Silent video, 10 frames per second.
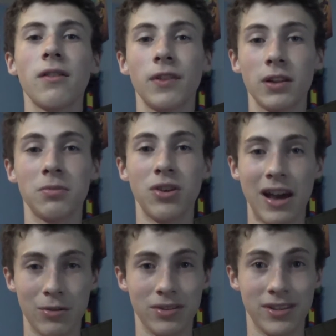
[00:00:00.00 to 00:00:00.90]
available
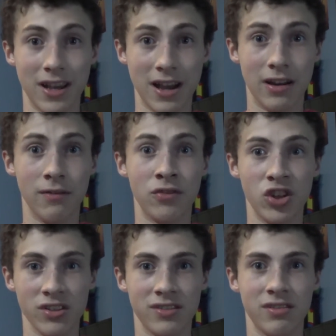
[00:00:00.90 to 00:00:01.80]
outside of
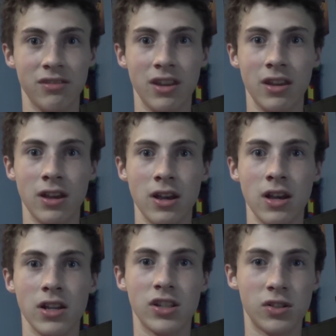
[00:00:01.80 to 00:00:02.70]
just the
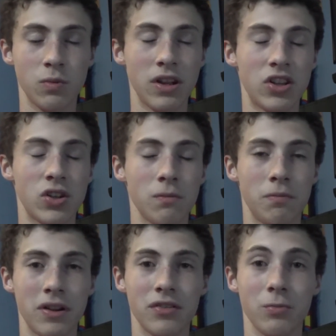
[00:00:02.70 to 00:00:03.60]
Switch
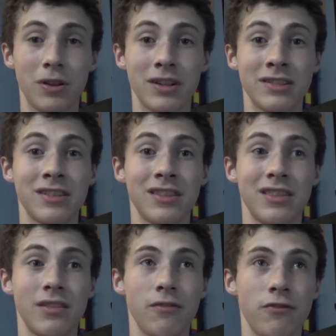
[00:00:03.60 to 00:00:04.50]
bundle, because
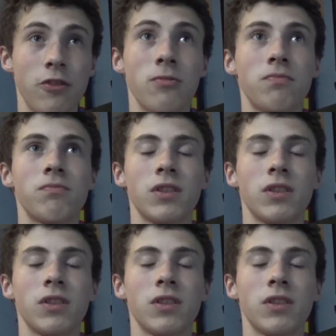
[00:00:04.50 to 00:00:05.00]
for